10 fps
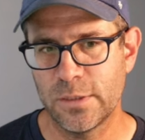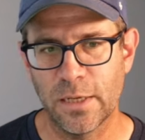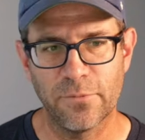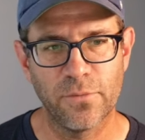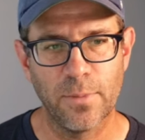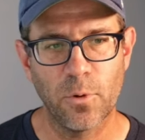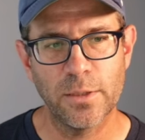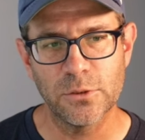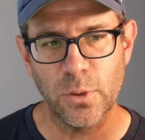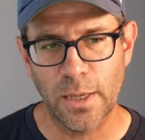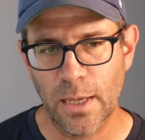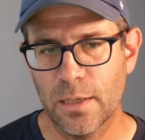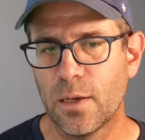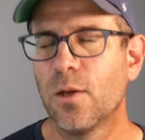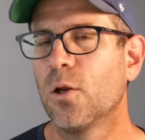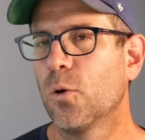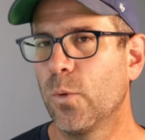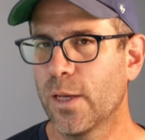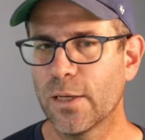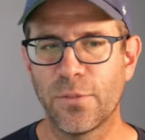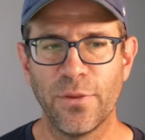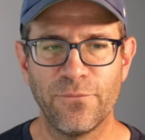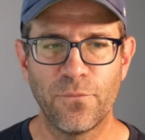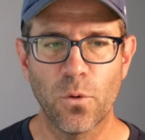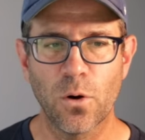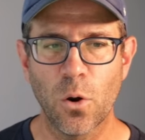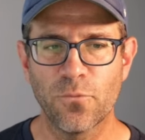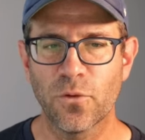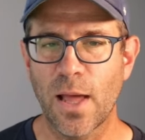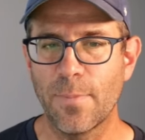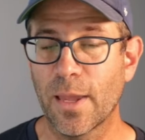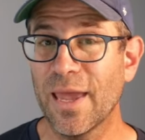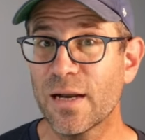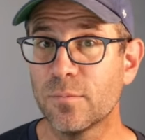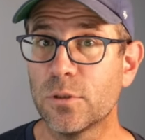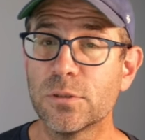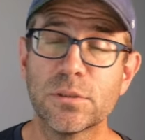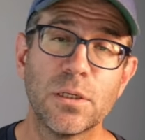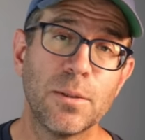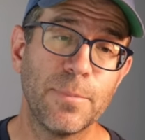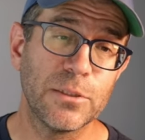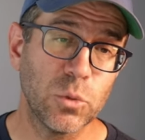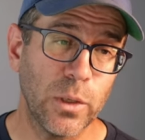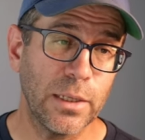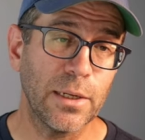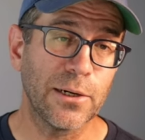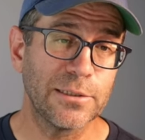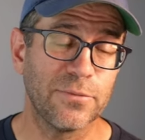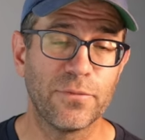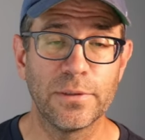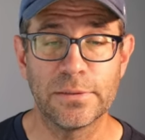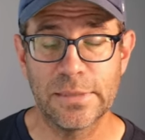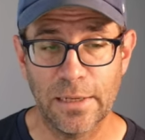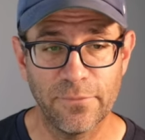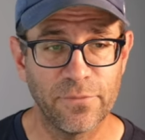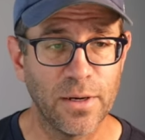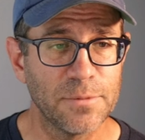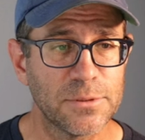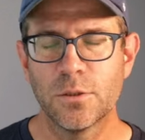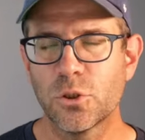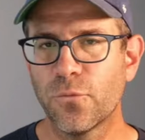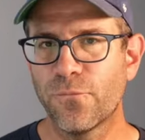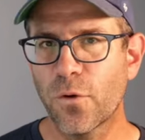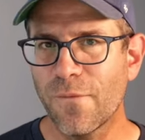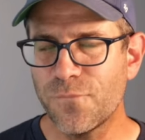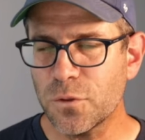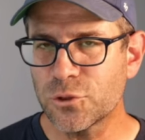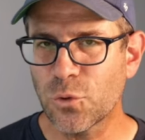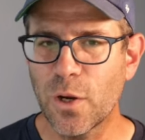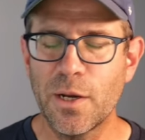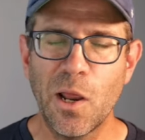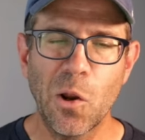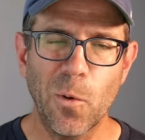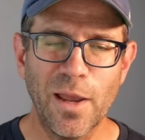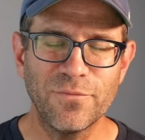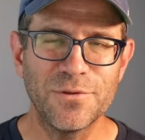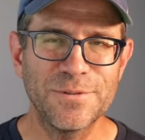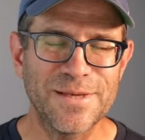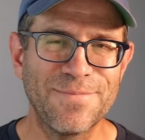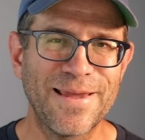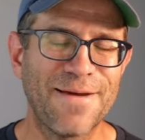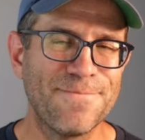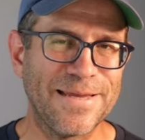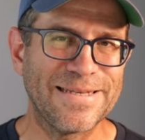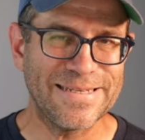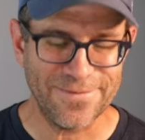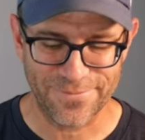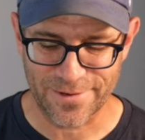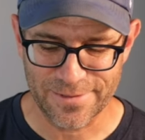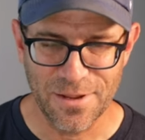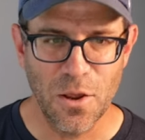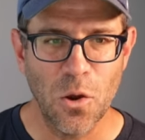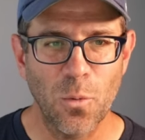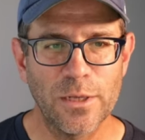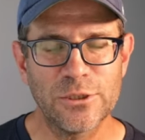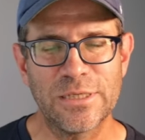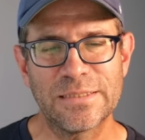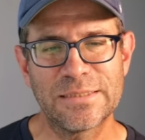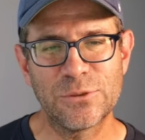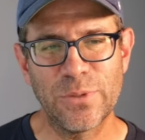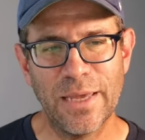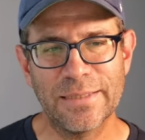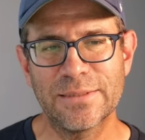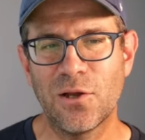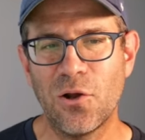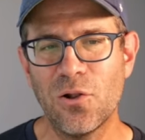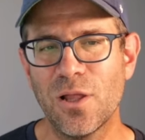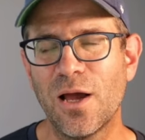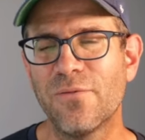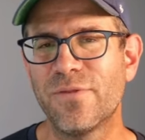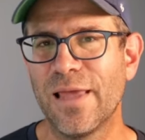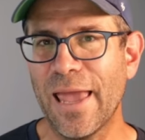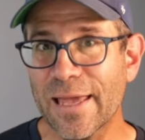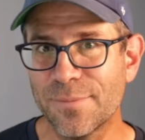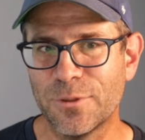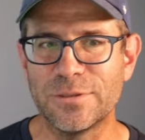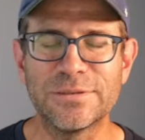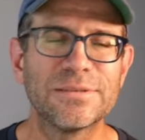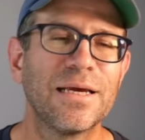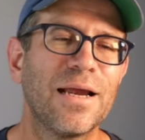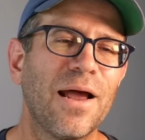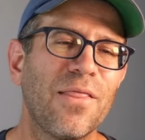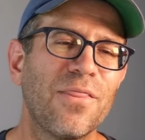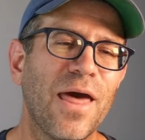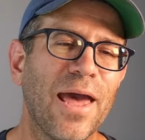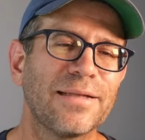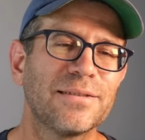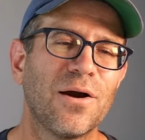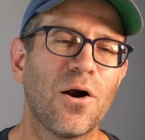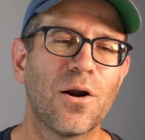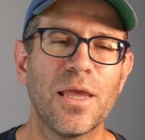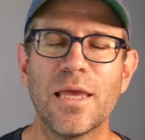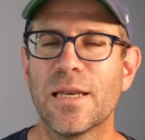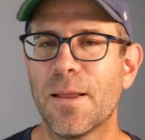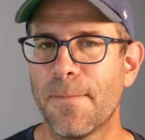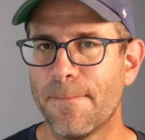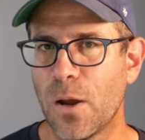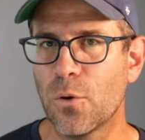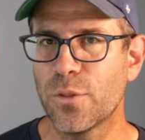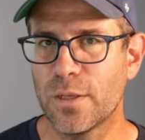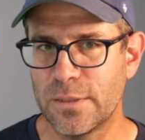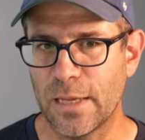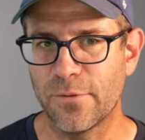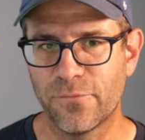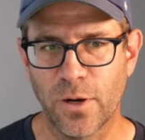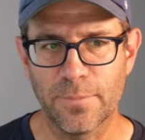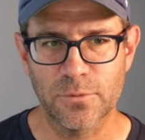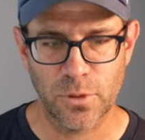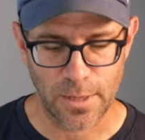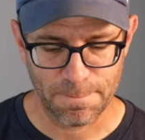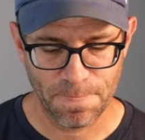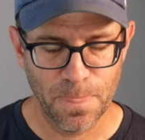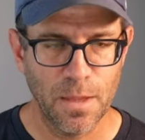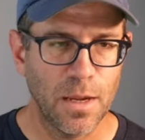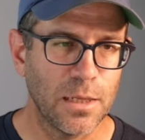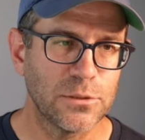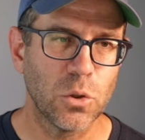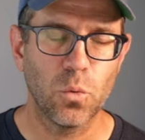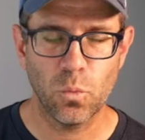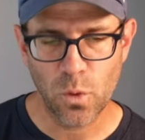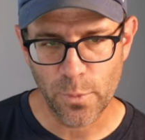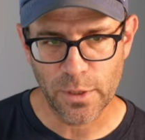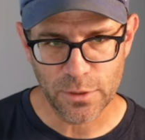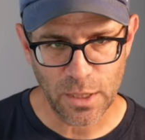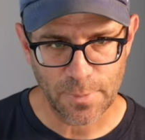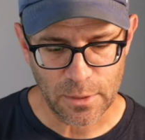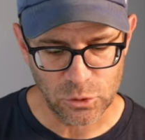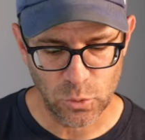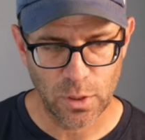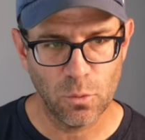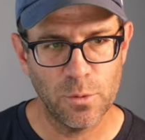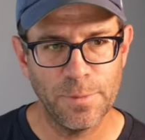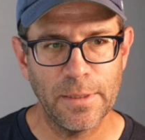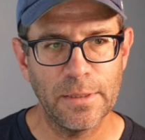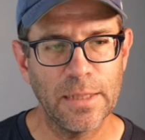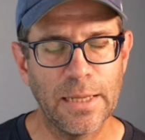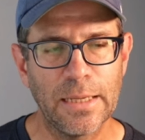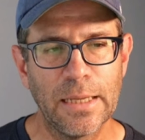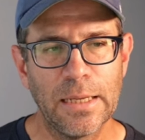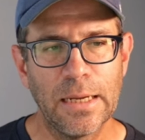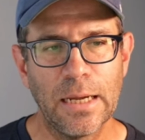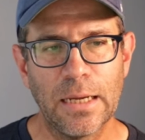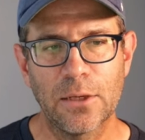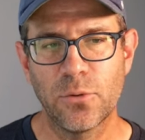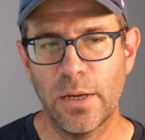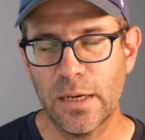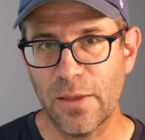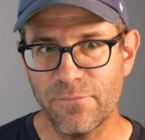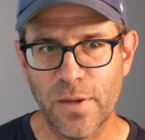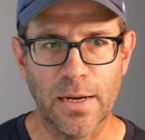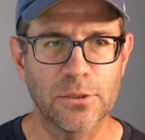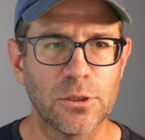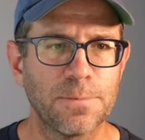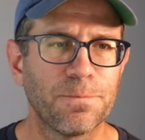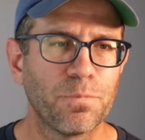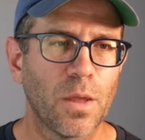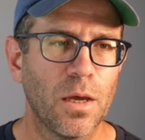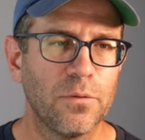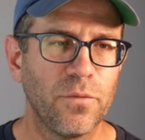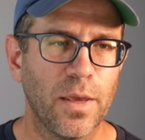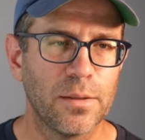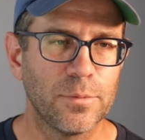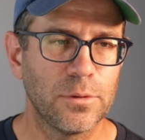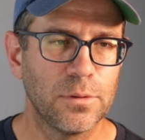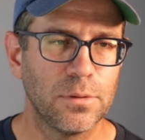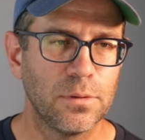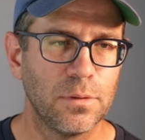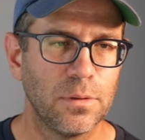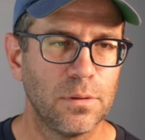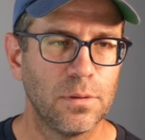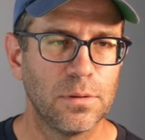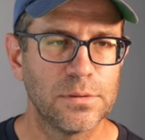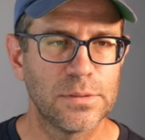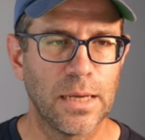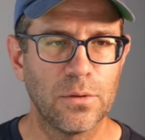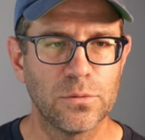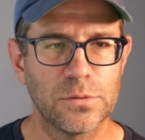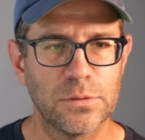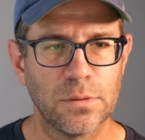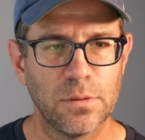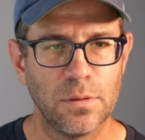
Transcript: data frame, right? So again, we get the four overlapping animals between our different data frames. So for a full join, we have to do something a bit different, which is to get all of the animals that are in both data frames, okay? And so what we could think about doing would be like uh, create a vector of animal sounds